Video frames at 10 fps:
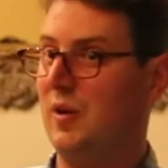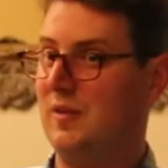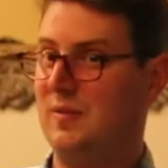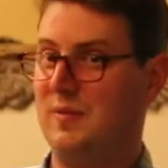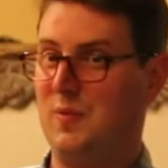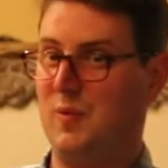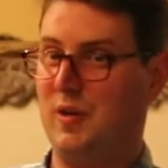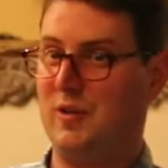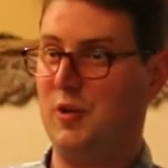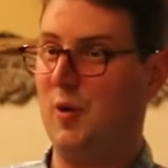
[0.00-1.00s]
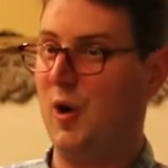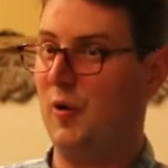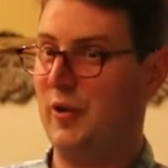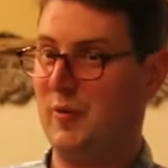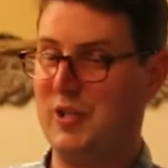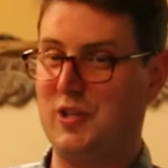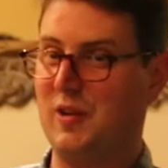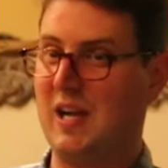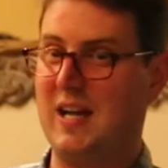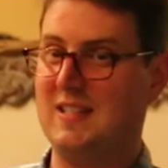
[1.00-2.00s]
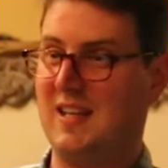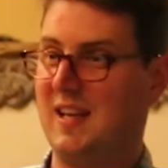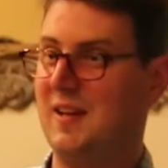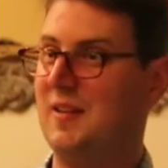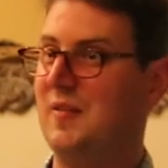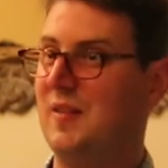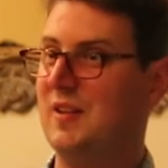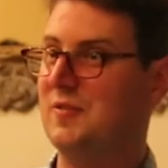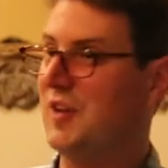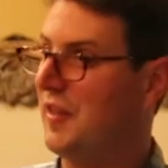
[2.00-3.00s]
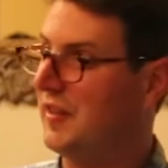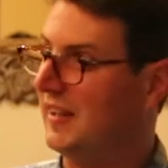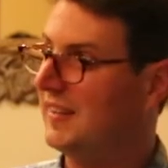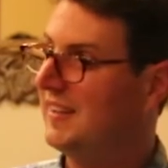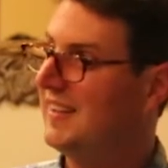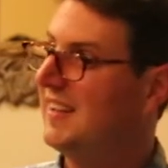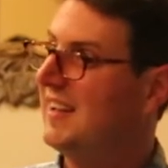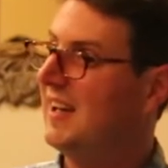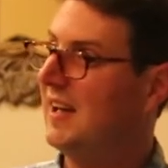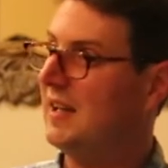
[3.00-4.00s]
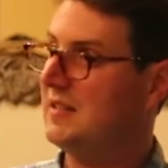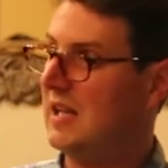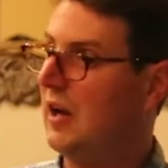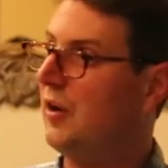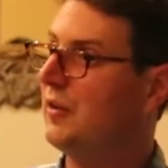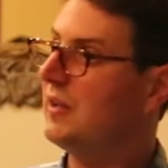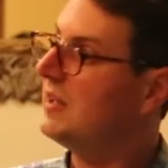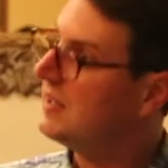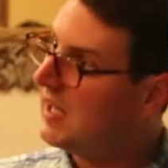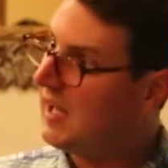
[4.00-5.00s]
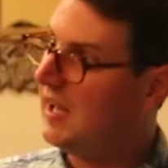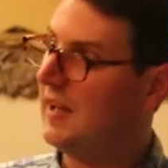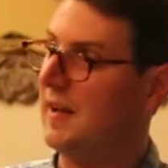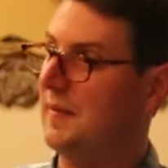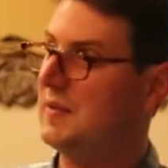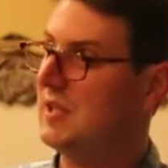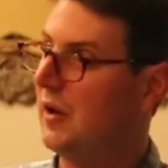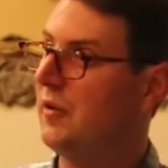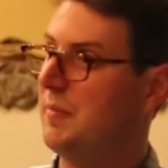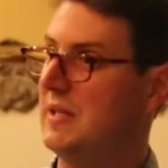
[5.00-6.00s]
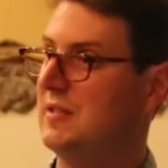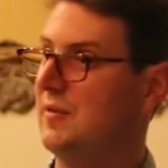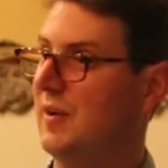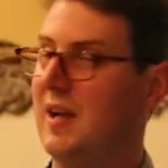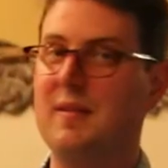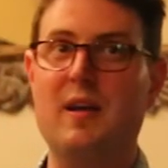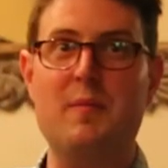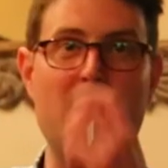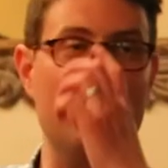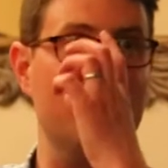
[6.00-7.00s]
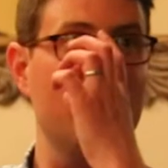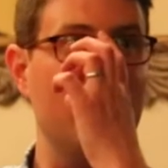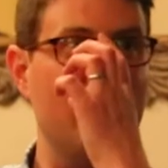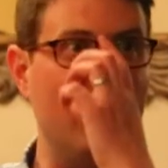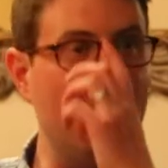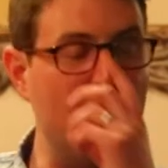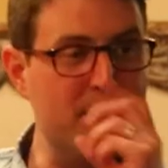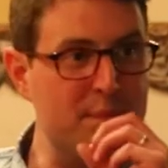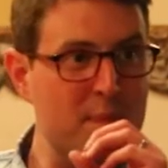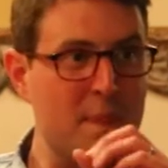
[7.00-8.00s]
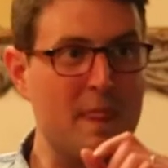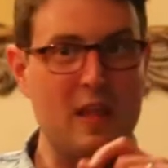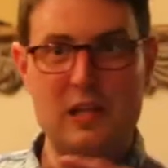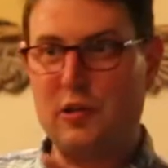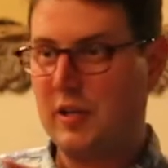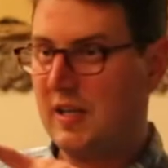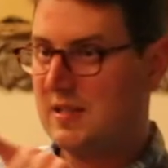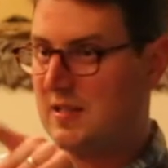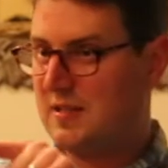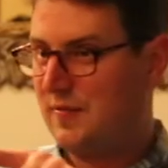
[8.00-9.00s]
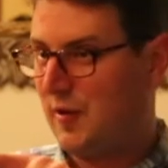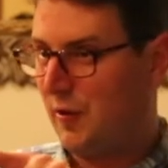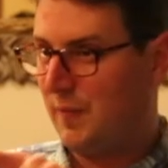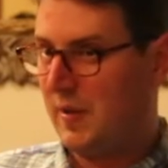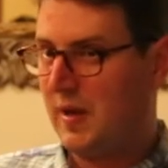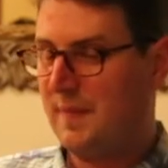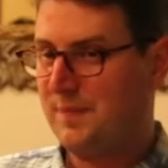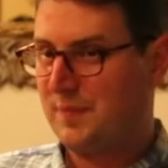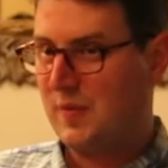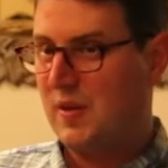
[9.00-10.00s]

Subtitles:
What you owe the original content is nothing. Tell the best story. I remember looking at this film.